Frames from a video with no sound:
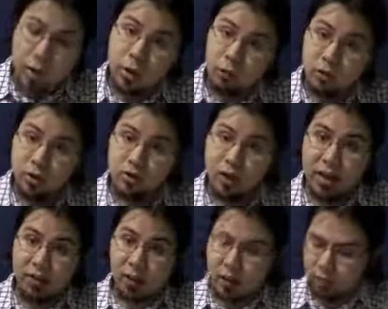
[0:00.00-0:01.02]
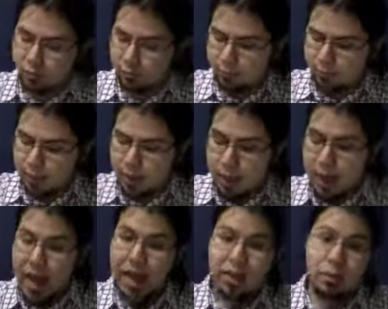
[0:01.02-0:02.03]
you'll draw 5 cards,
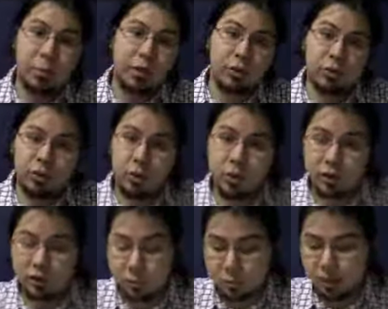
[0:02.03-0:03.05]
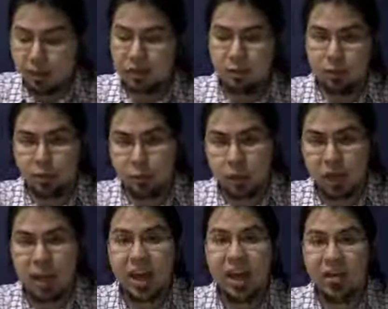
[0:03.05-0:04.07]
and each player's turn is split into
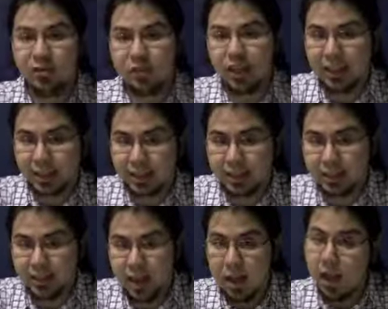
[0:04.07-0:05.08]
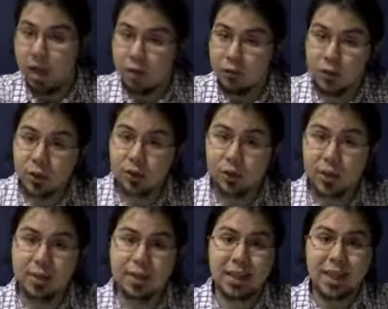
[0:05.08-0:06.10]
3 phases. The first
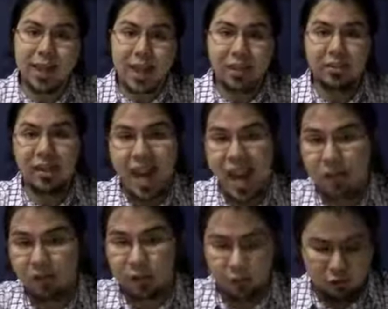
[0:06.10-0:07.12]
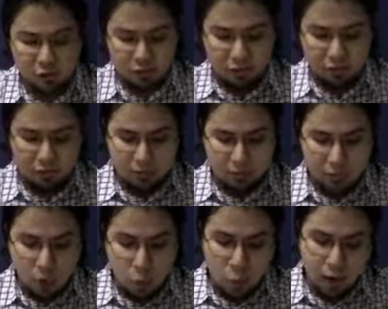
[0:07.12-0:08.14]
phase is an action phase,
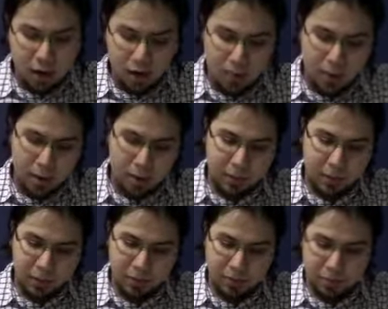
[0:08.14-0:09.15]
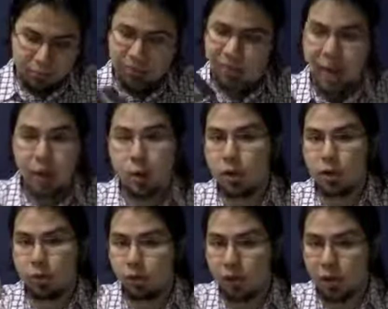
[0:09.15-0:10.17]
where a player can take one of
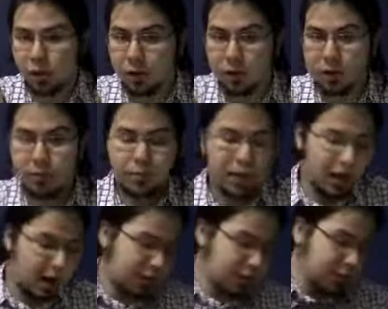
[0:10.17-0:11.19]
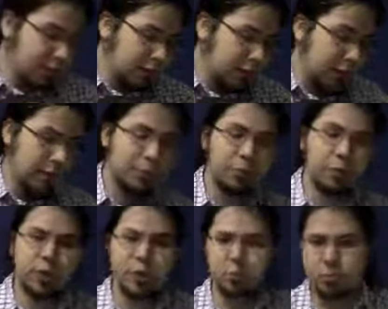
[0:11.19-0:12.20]
those cards and discard it for
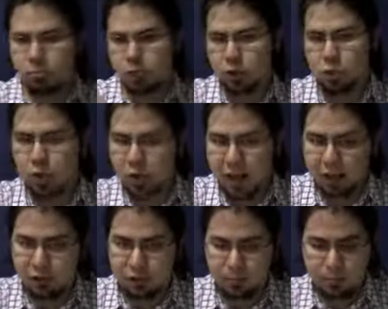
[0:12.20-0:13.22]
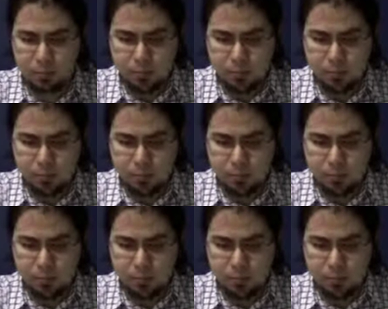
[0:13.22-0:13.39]
some small action.